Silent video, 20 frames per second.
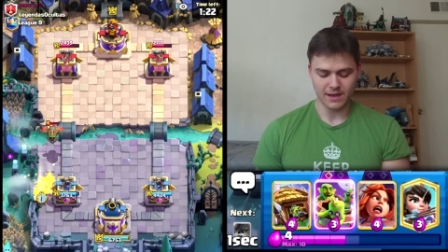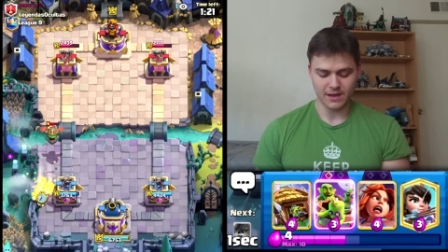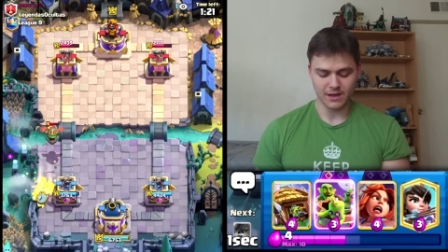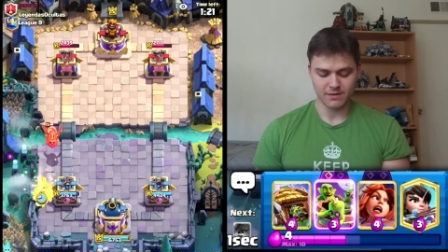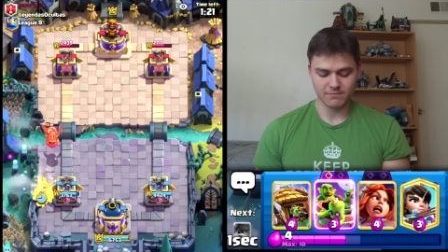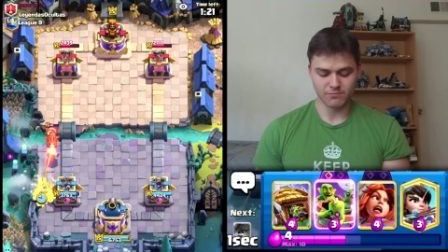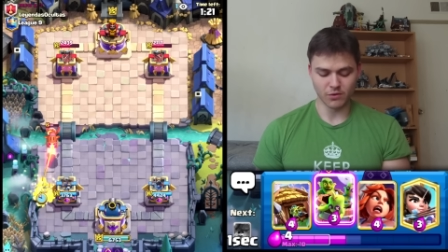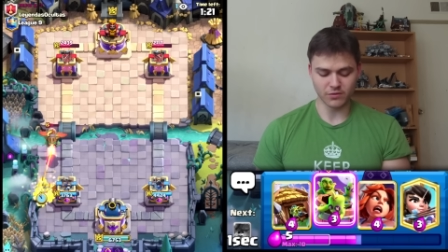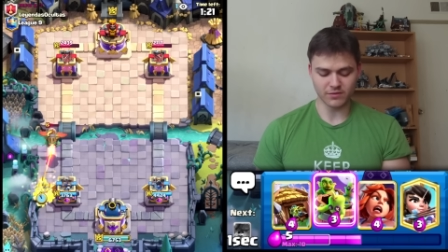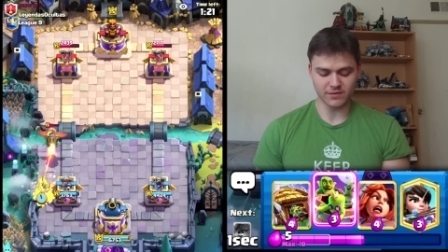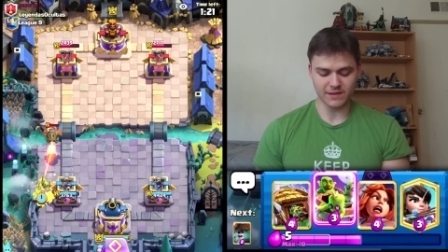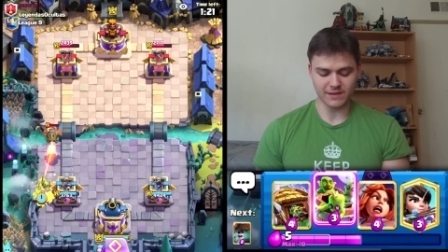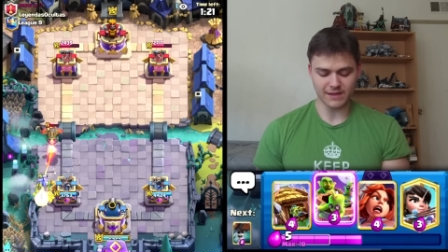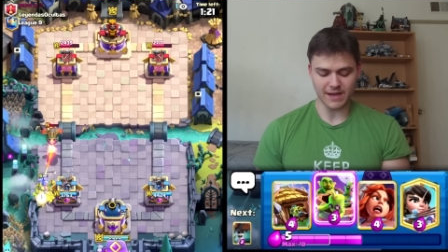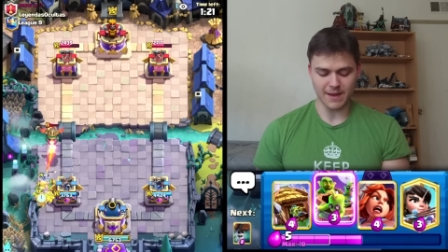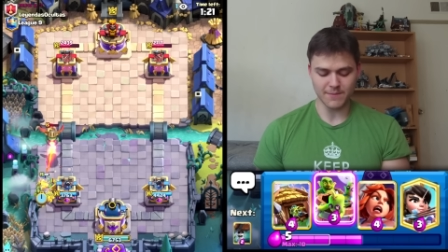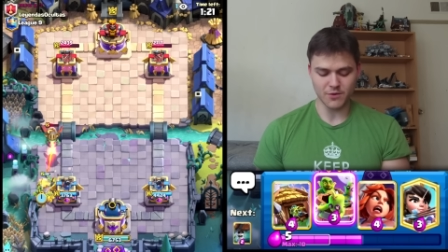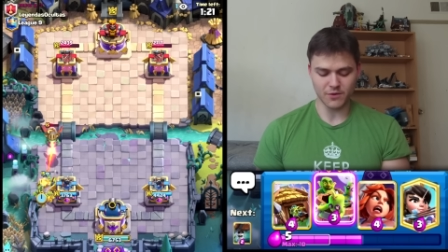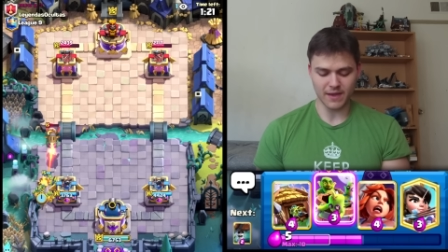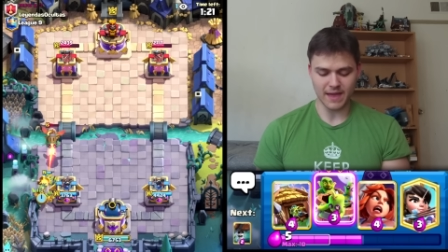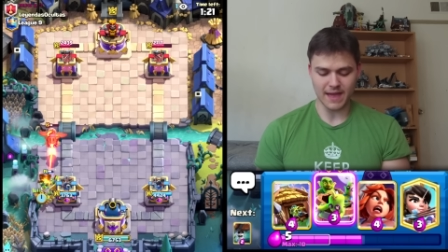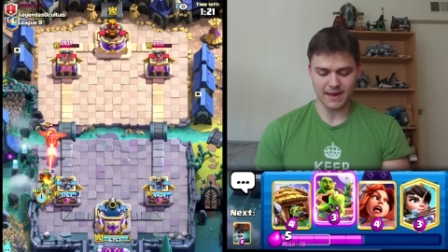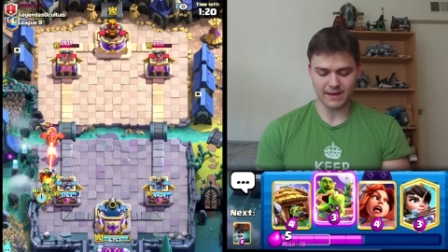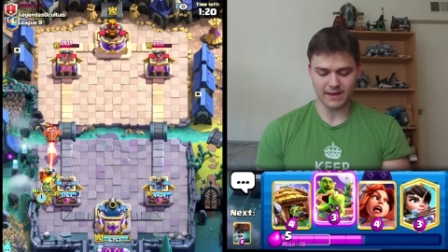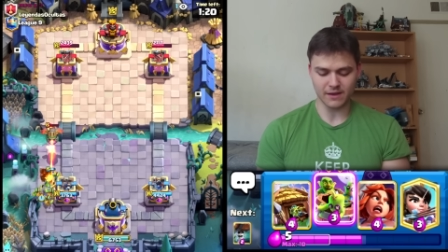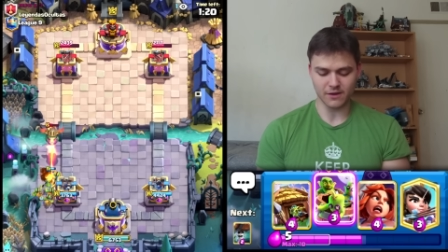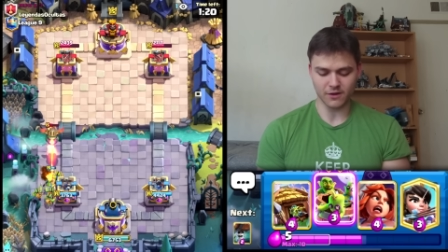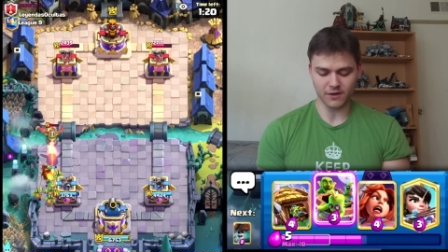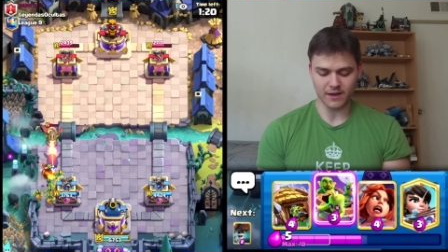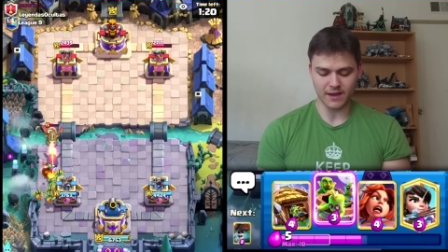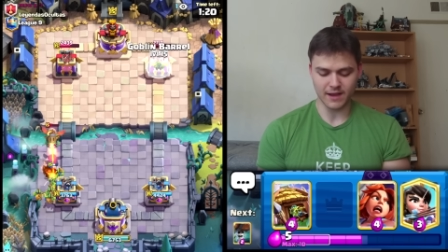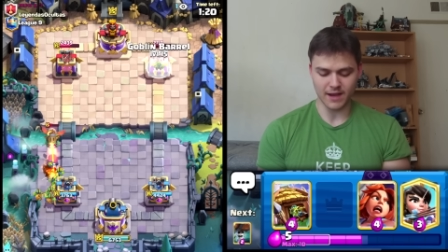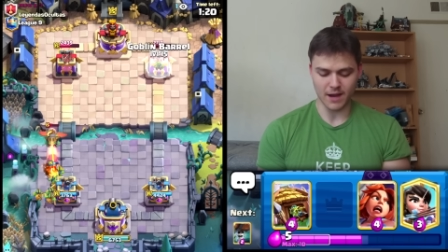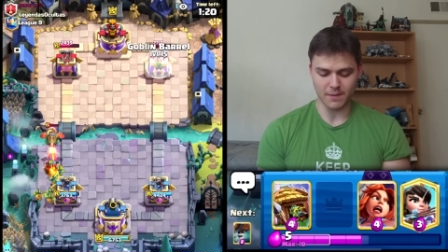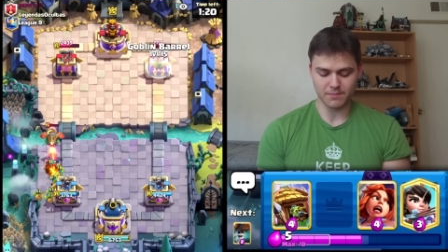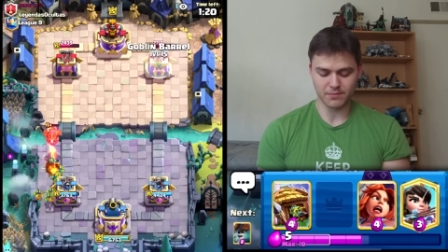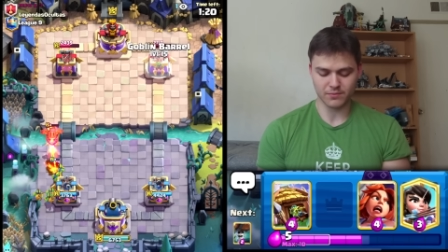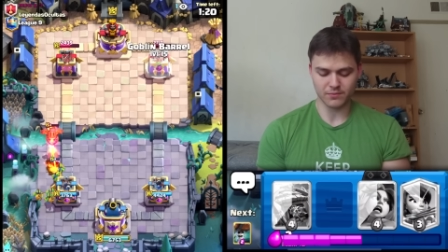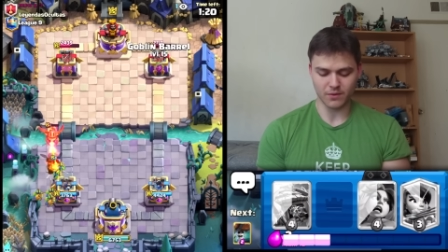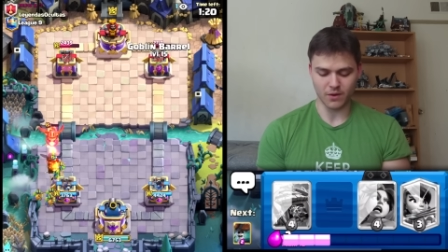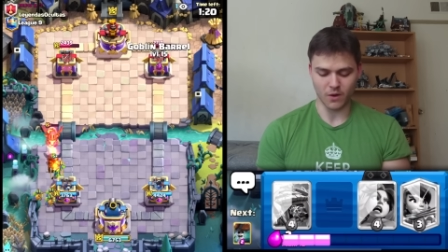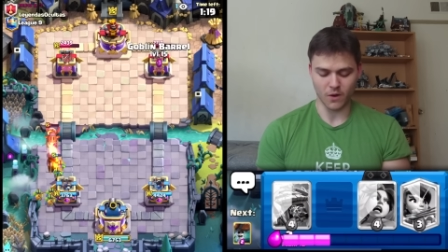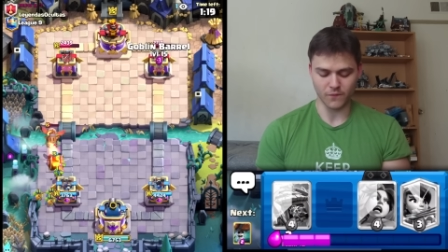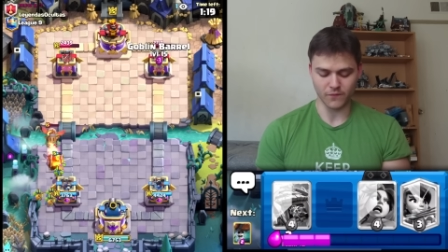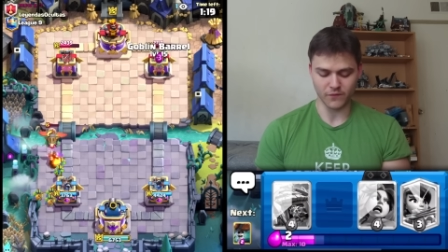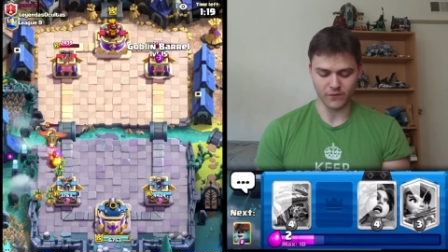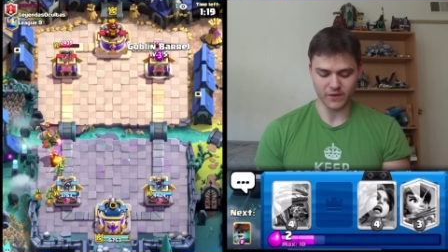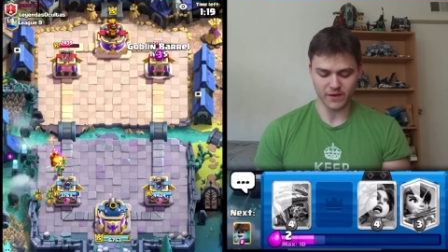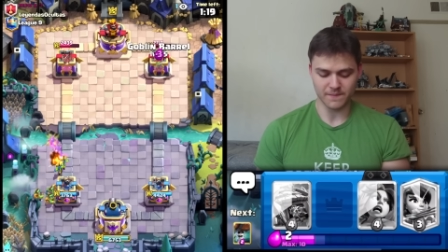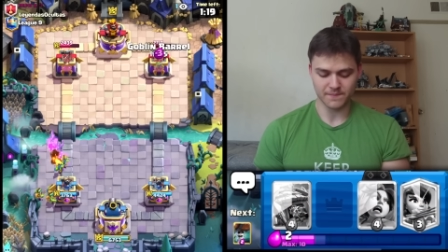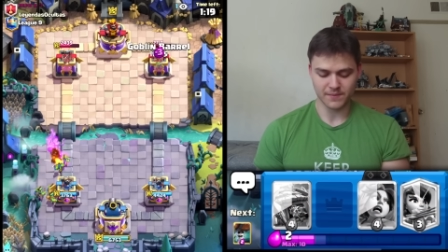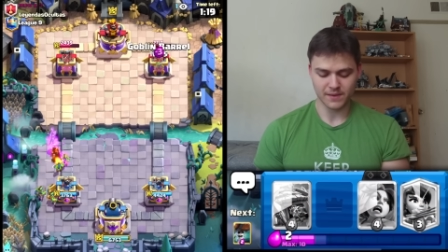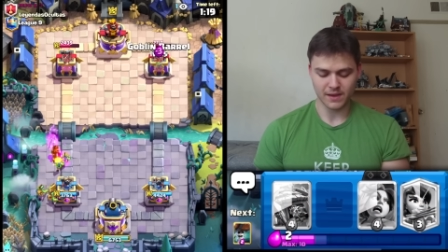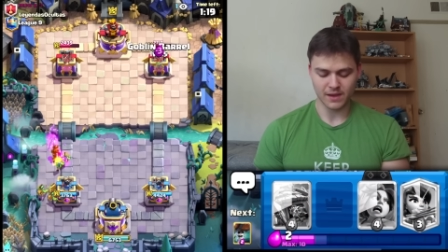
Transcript: most of the time you can get your king up off of it.